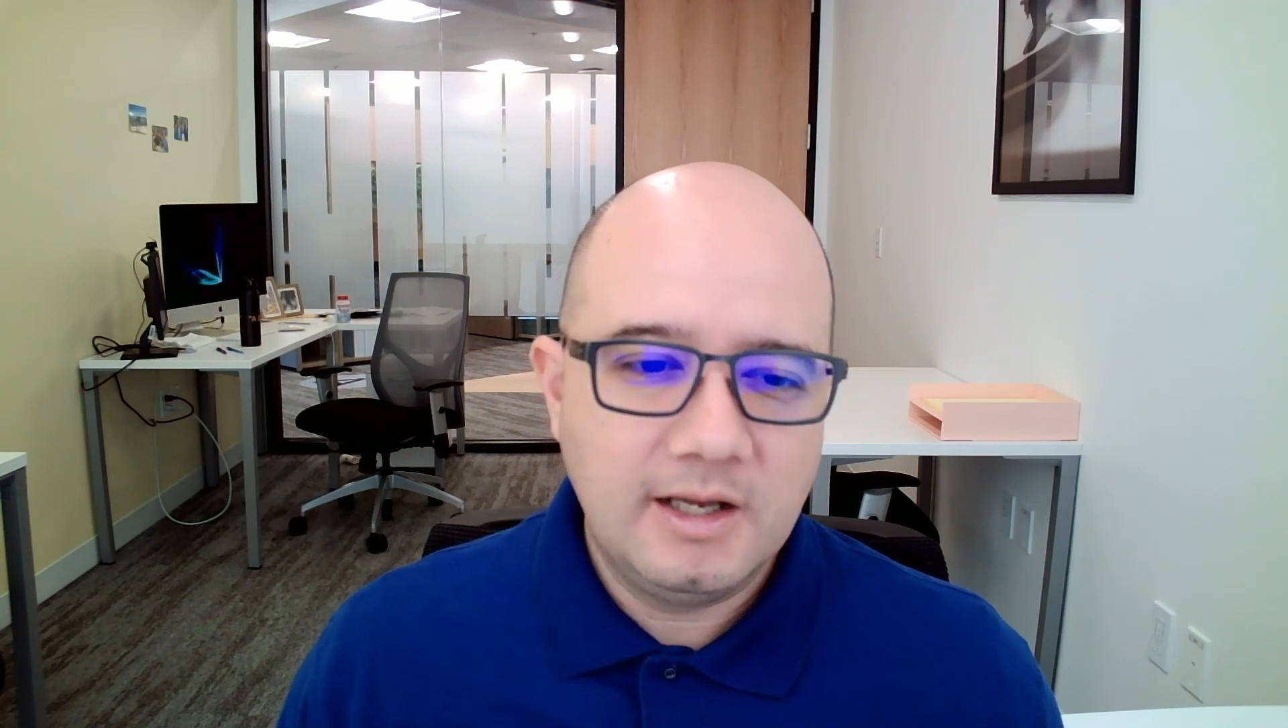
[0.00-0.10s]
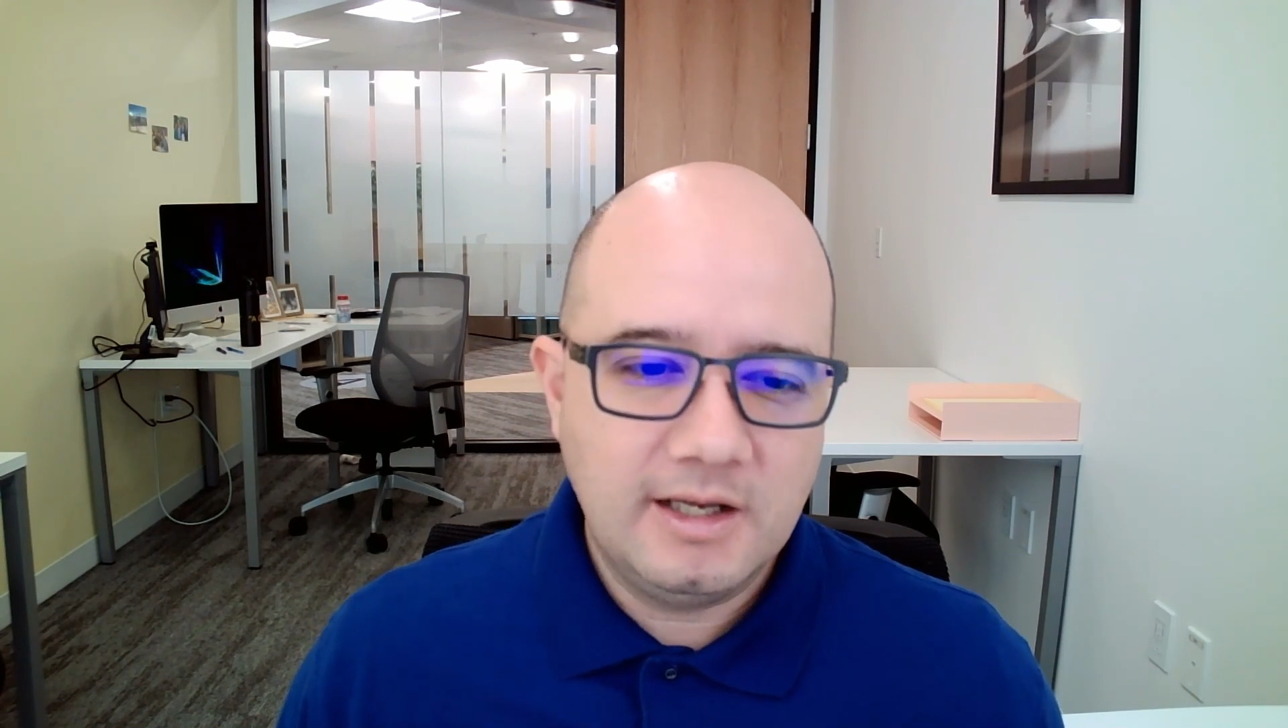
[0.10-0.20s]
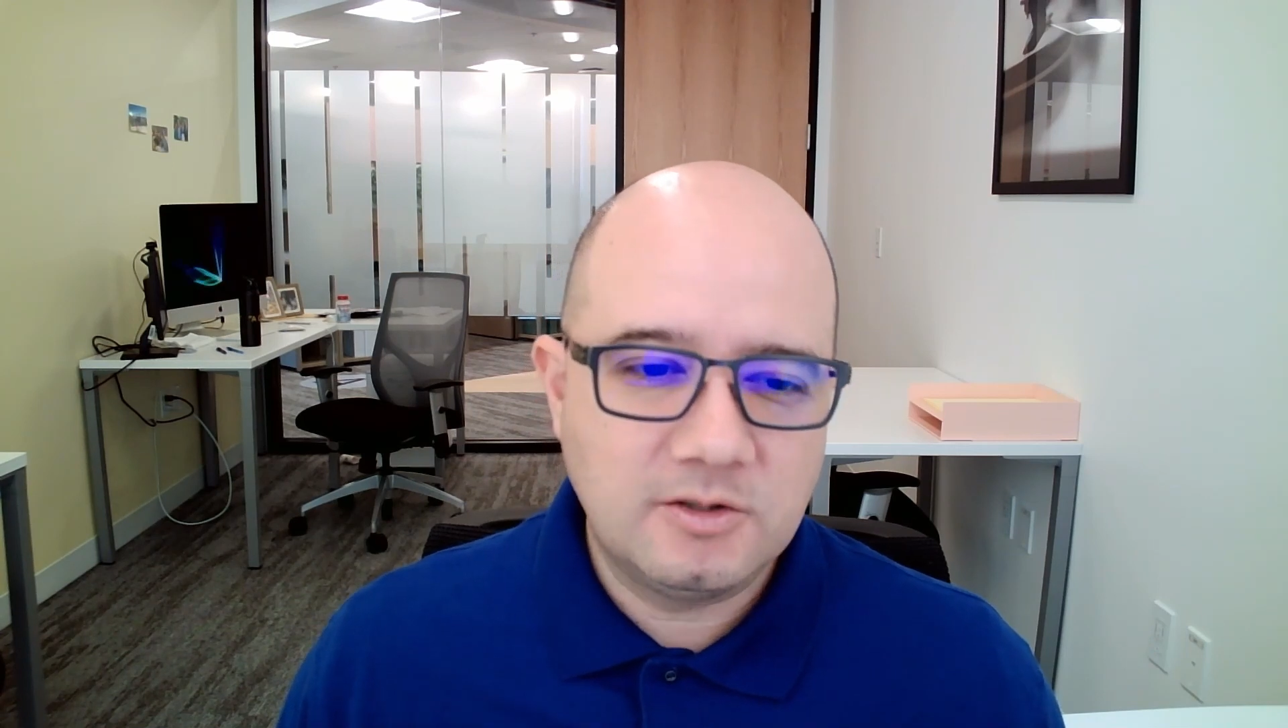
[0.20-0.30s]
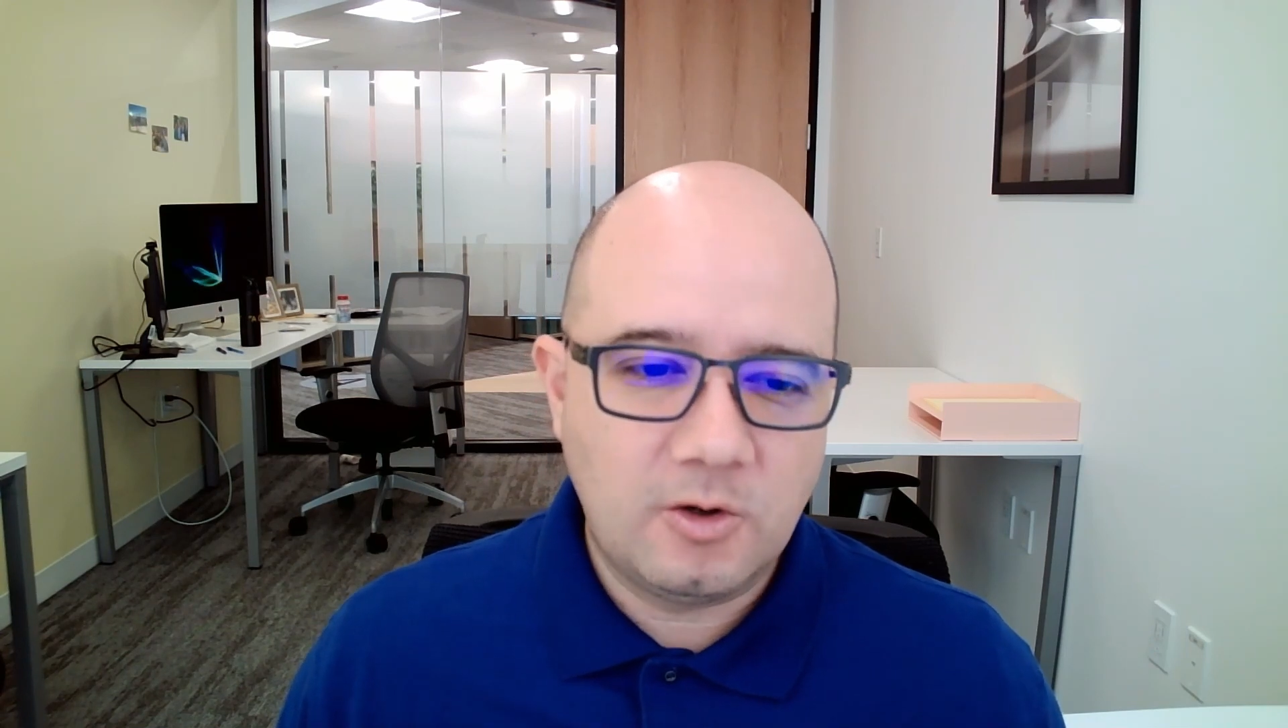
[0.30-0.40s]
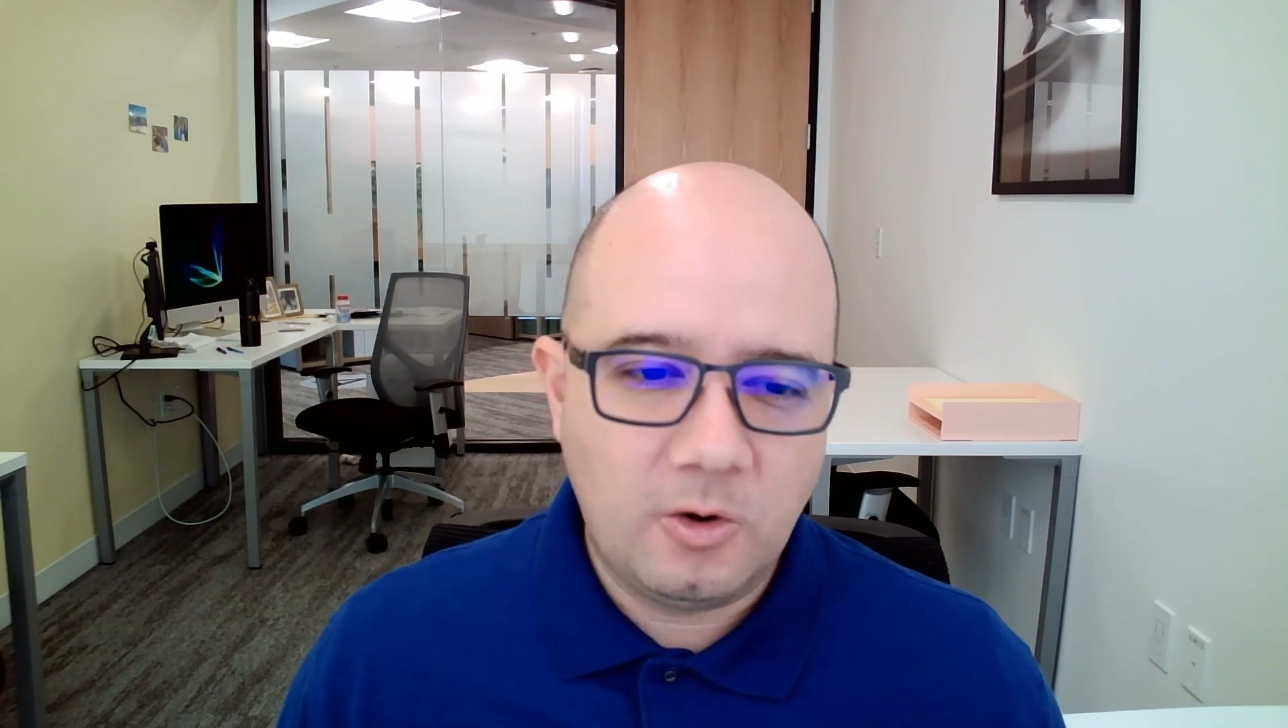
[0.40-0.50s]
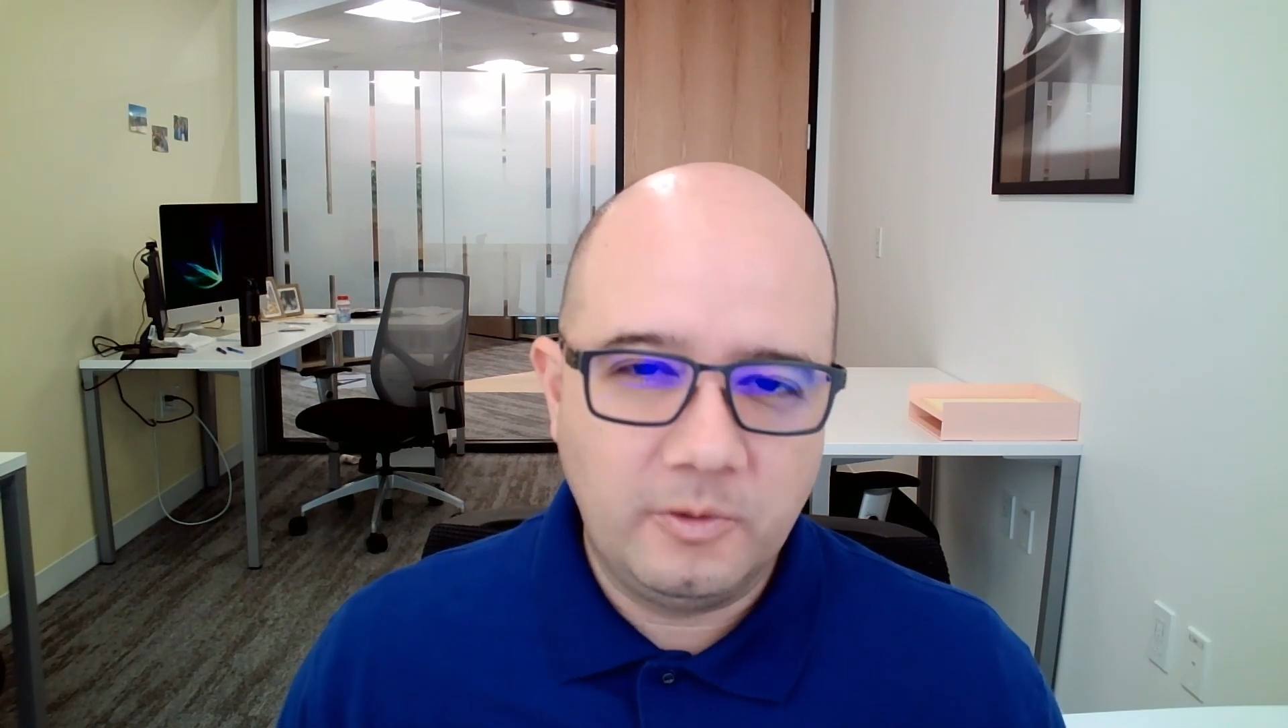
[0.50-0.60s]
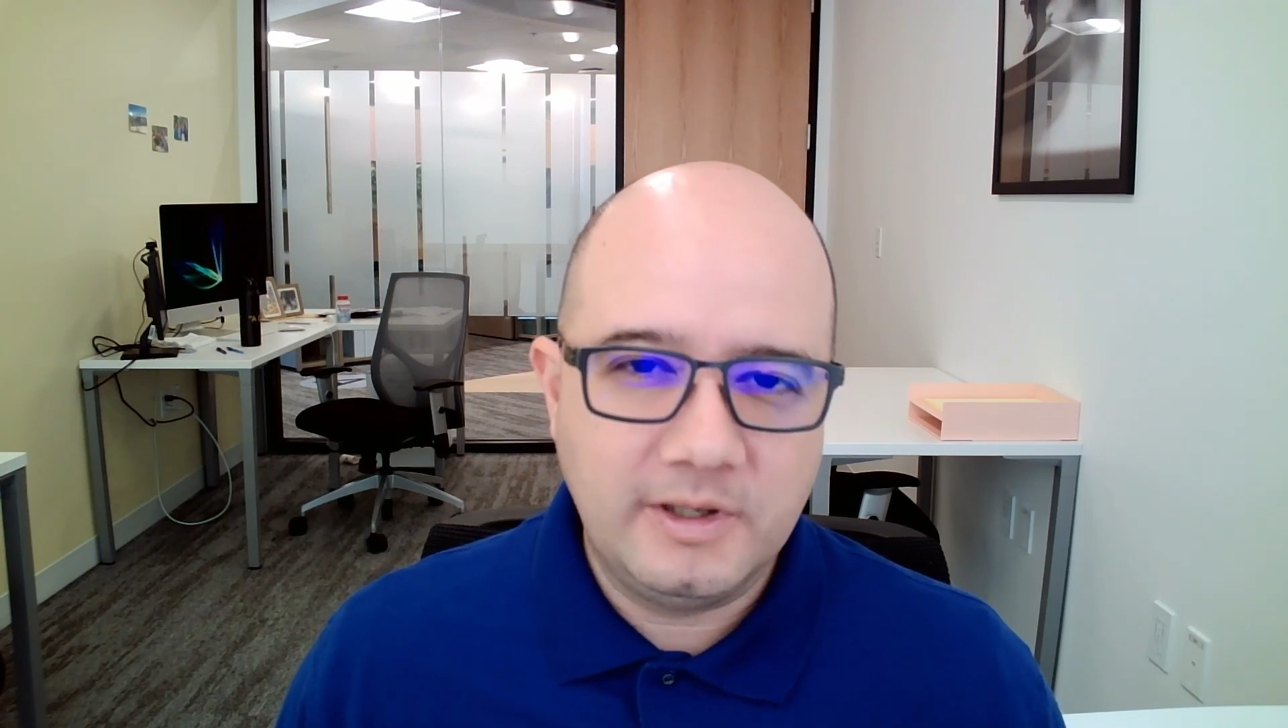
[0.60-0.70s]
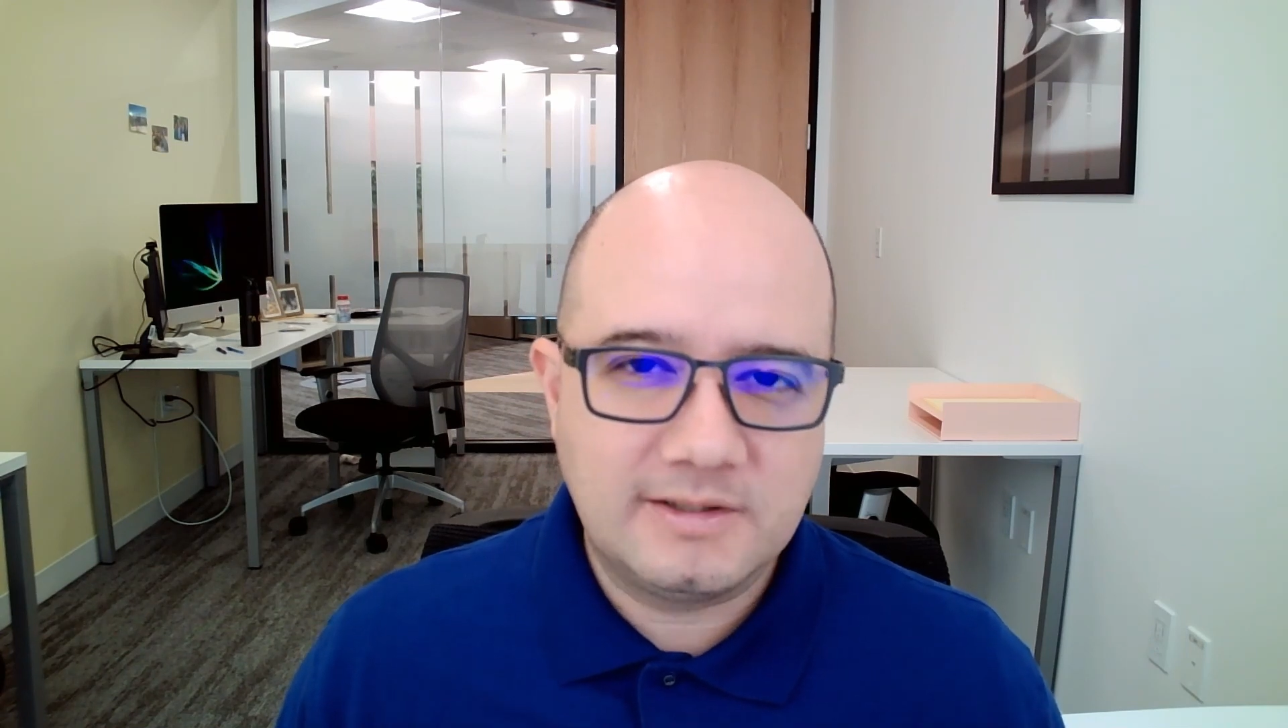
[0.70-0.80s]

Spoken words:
is always